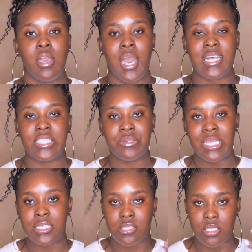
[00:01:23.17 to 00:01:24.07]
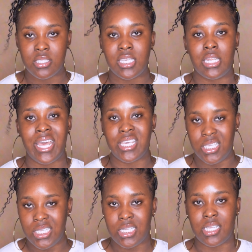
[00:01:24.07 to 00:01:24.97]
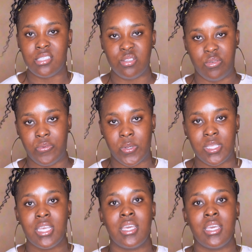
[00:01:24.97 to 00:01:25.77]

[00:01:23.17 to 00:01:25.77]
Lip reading: as it relates to the skin, like healing and so forth?